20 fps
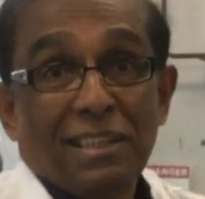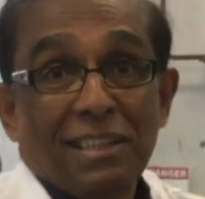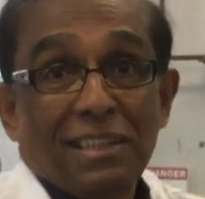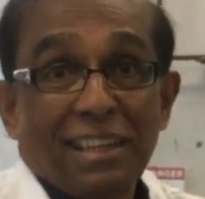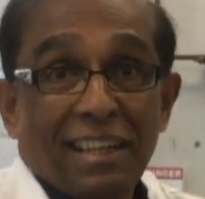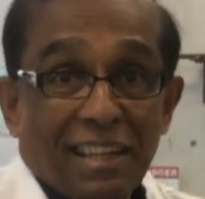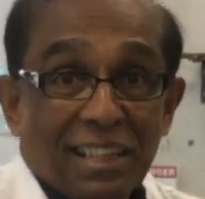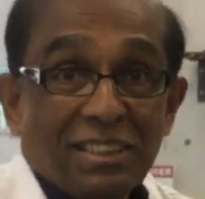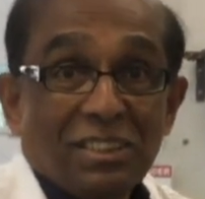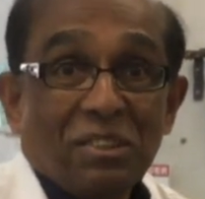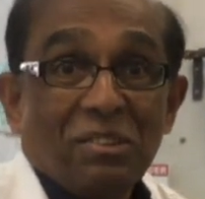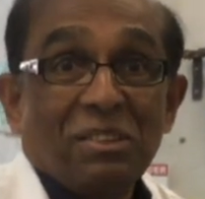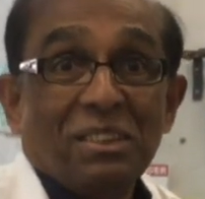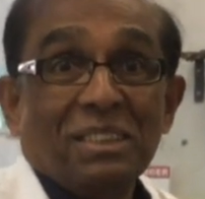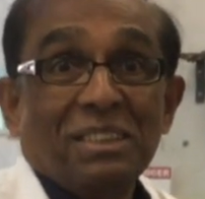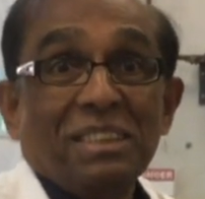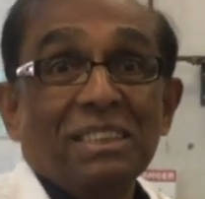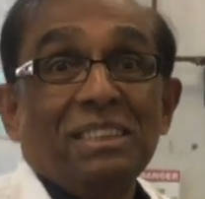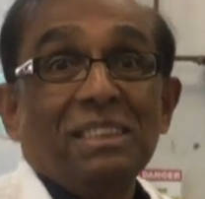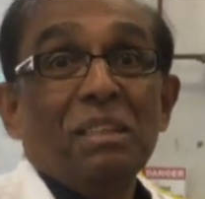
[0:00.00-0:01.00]
the rest of the
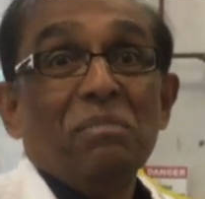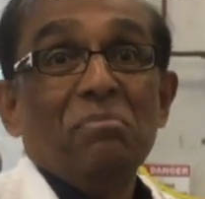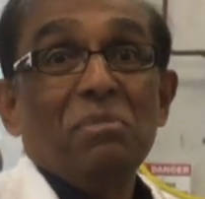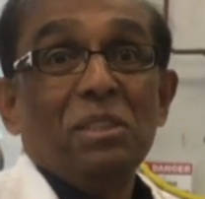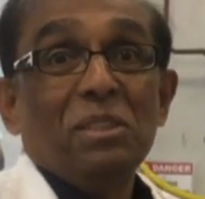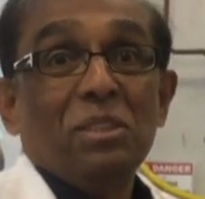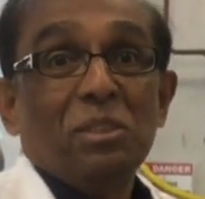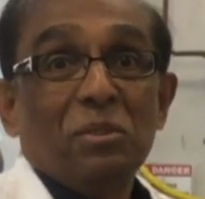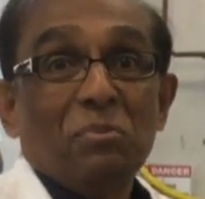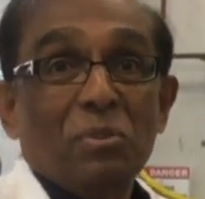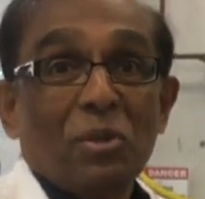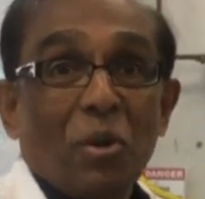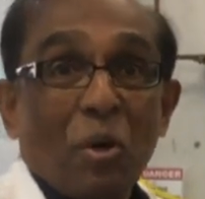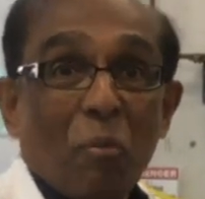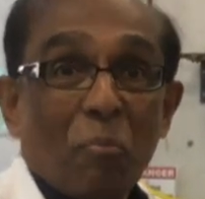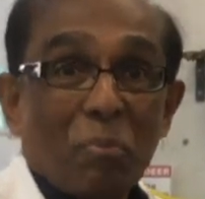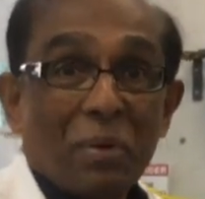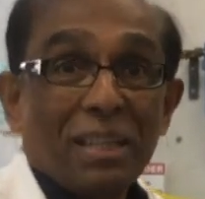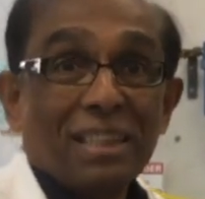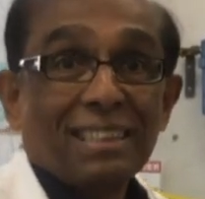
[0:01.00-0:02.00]
system needs to be
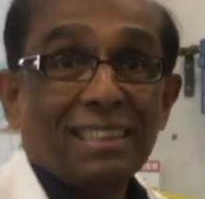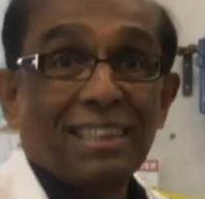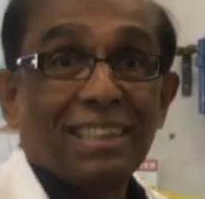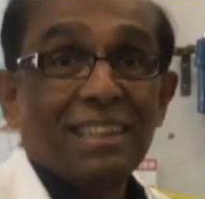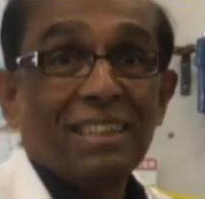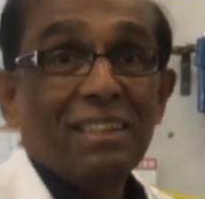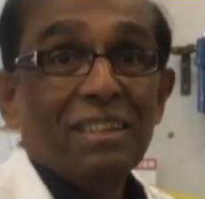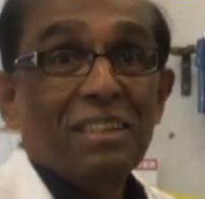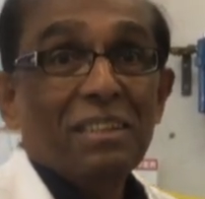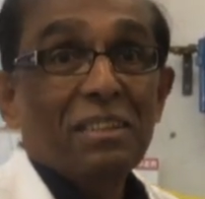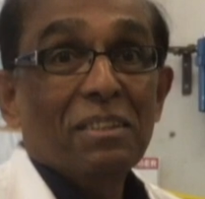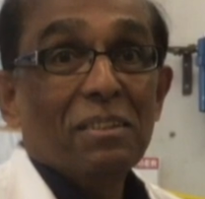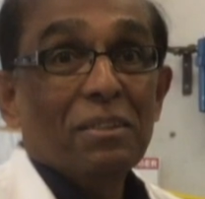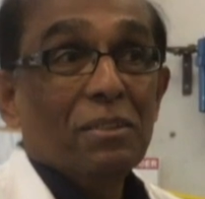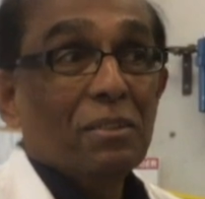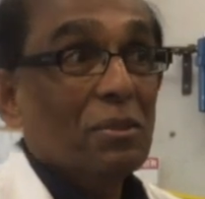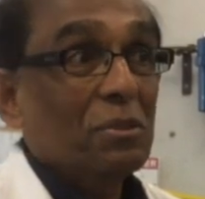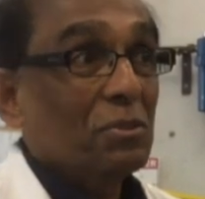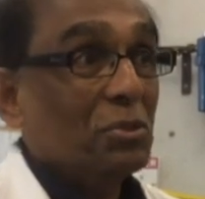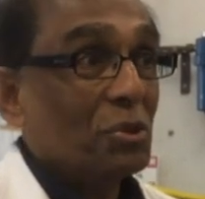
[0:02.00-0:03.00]
operational
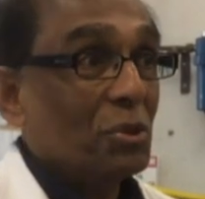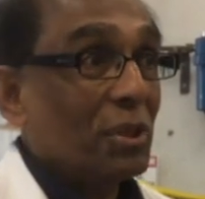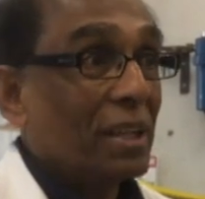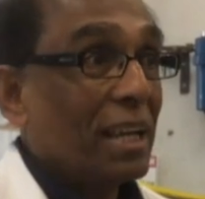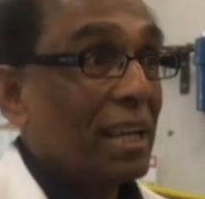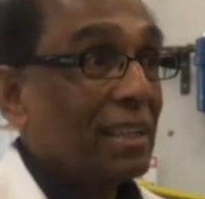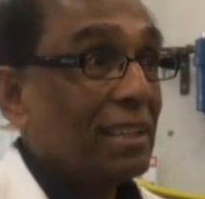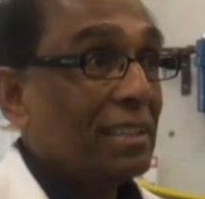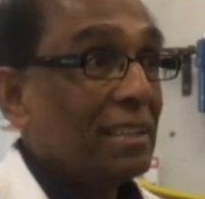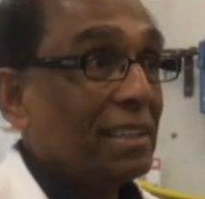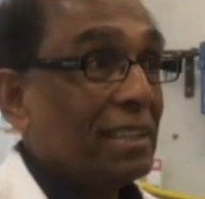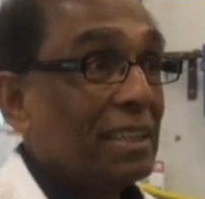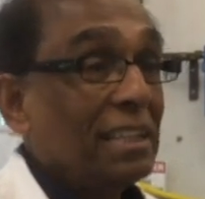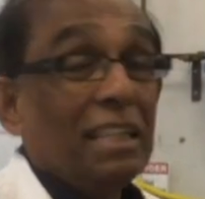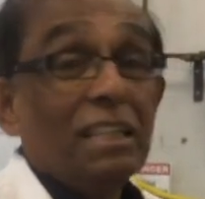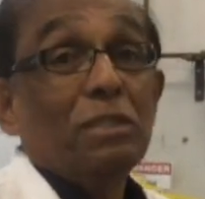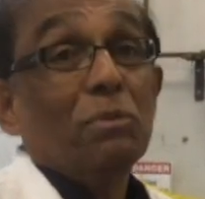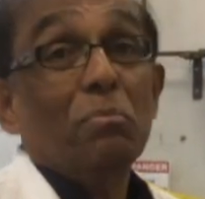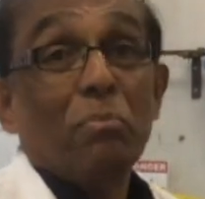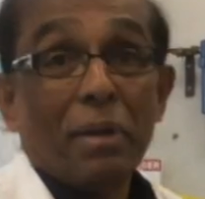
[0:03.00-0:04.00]
so that it
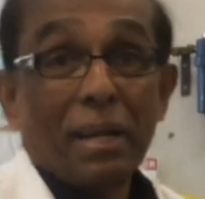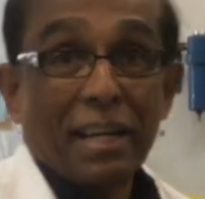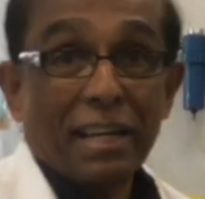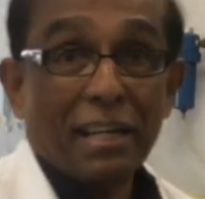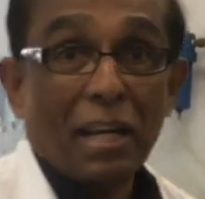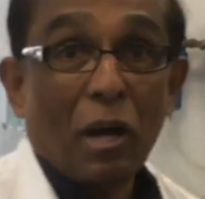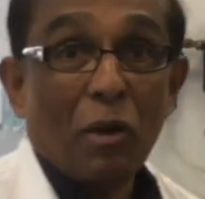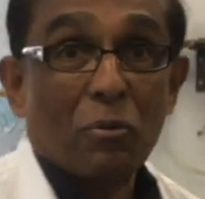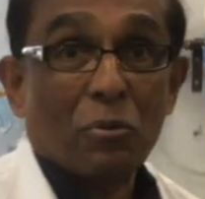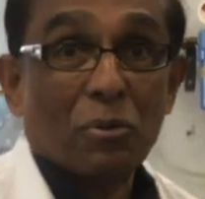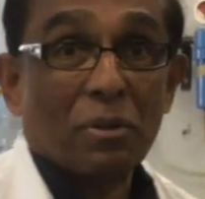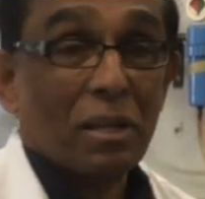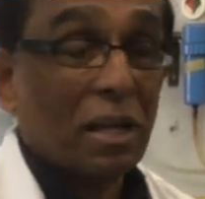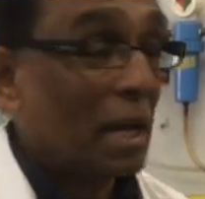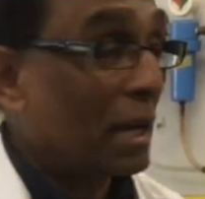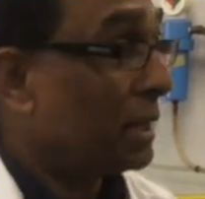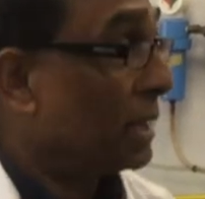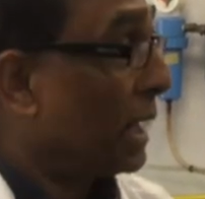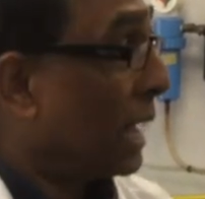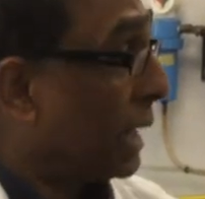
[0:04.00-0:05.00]
doesn't break down.
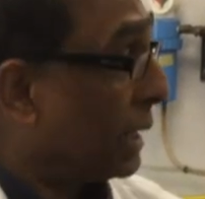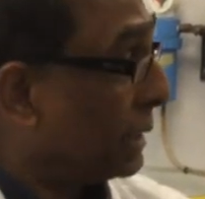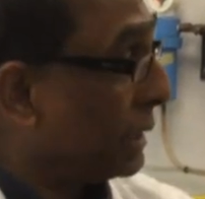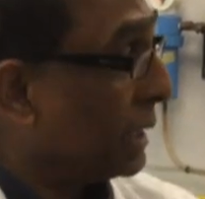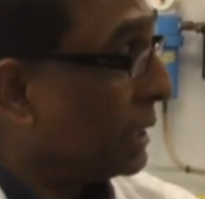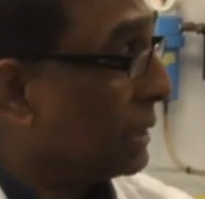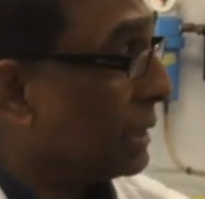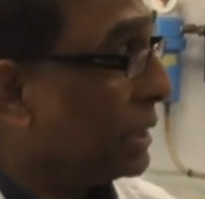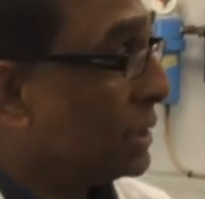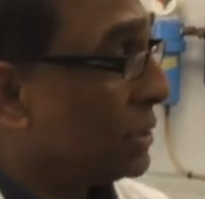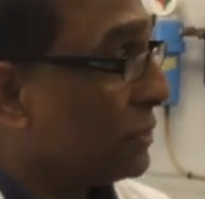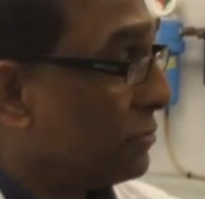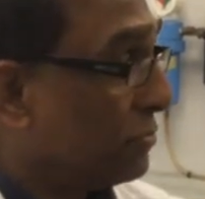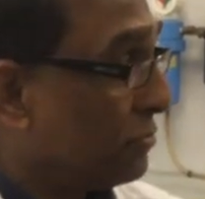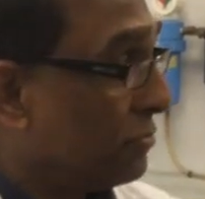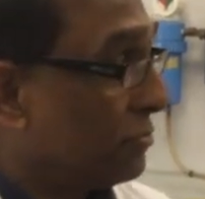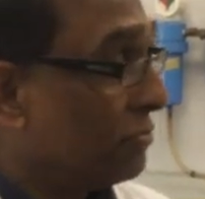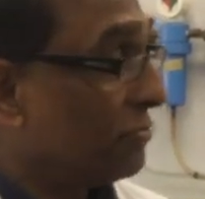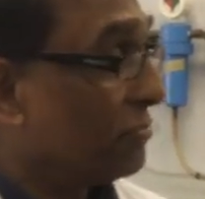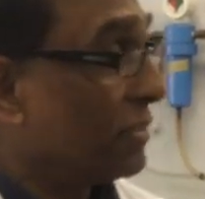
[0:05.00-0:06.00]
And I think this
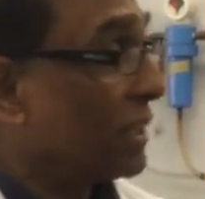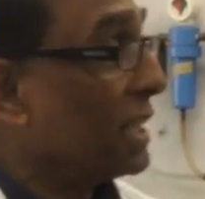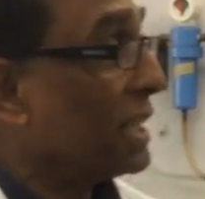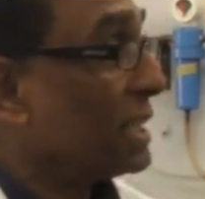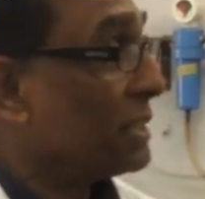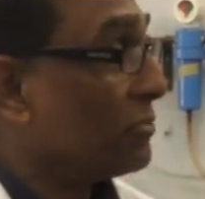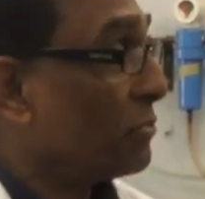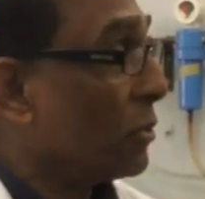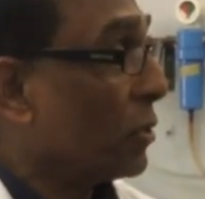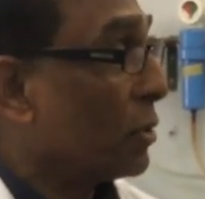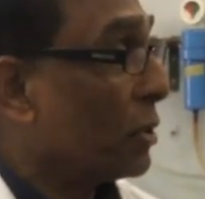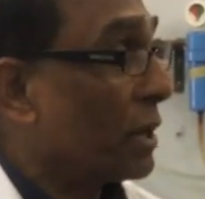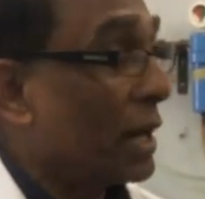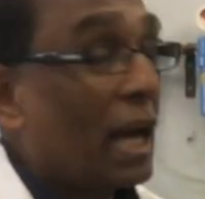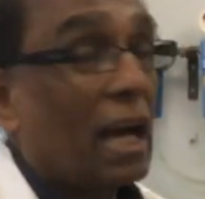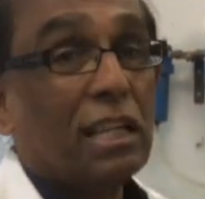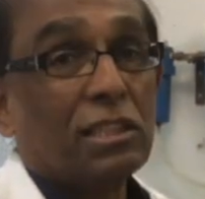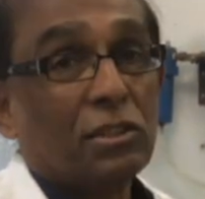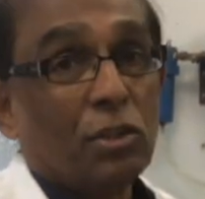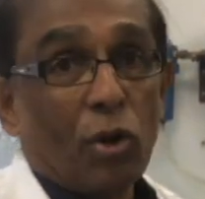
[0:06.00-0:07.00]
furnace won't
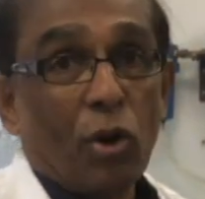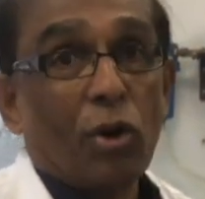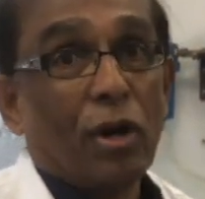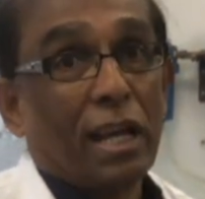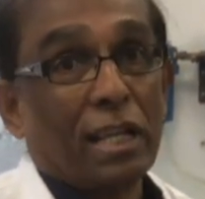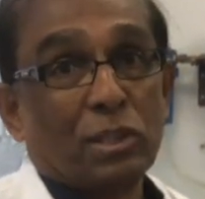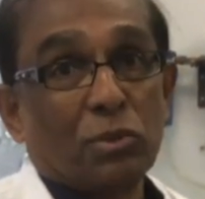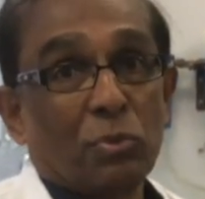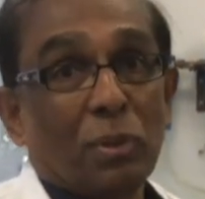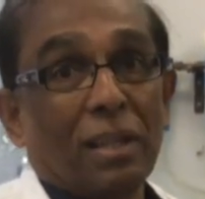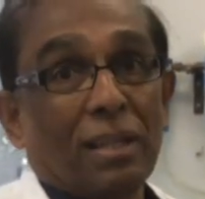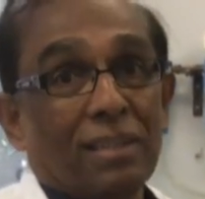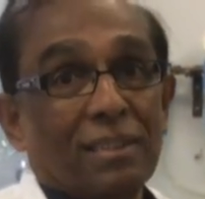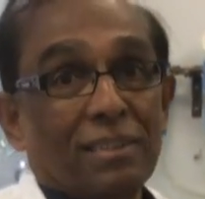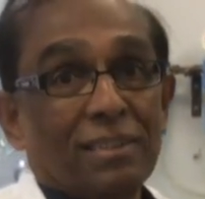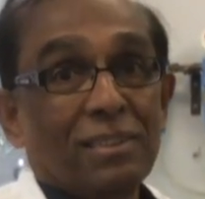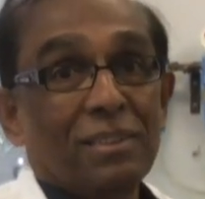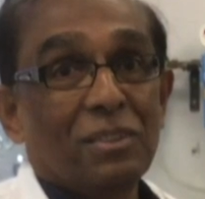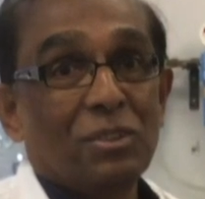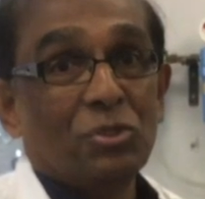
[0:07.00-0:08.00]
last long as well.
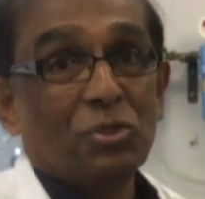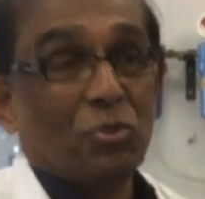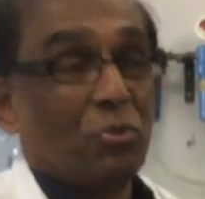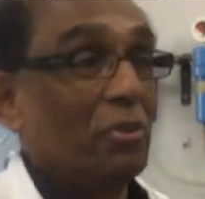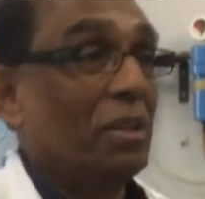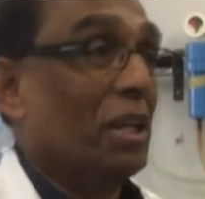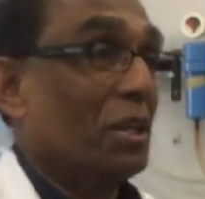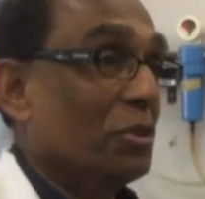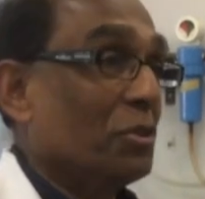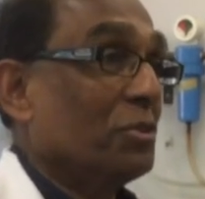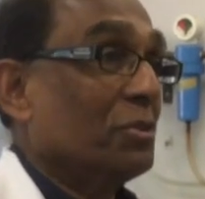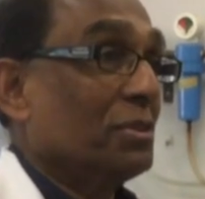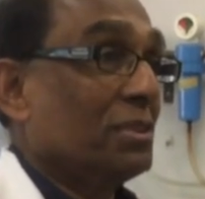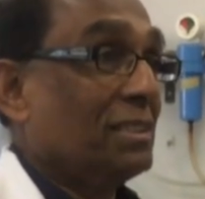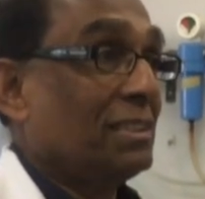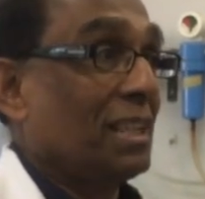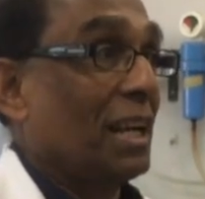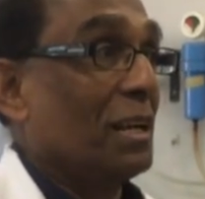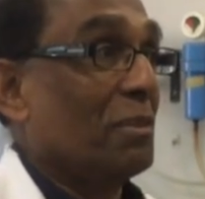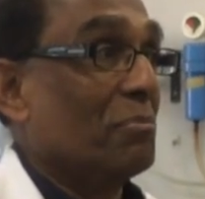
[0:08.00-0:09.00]
So we have to
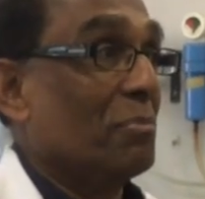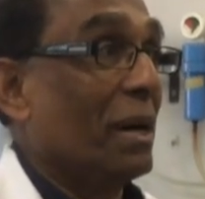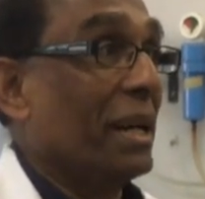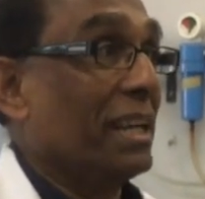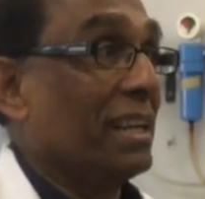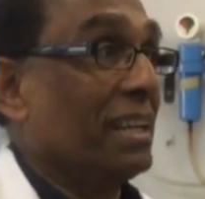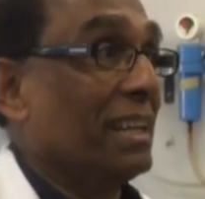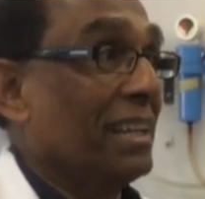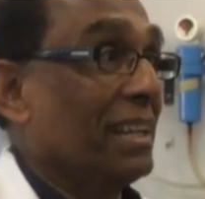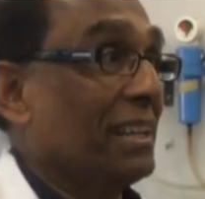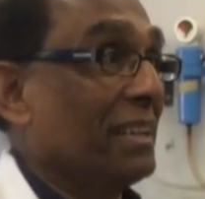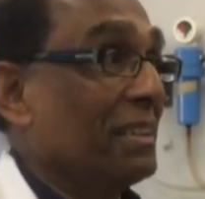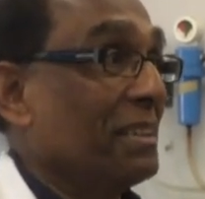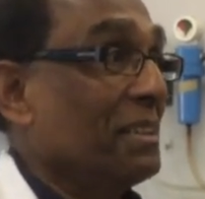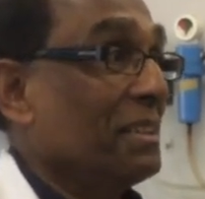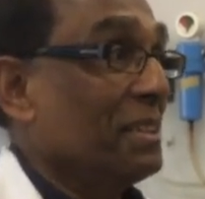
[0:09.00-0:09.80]
start buying a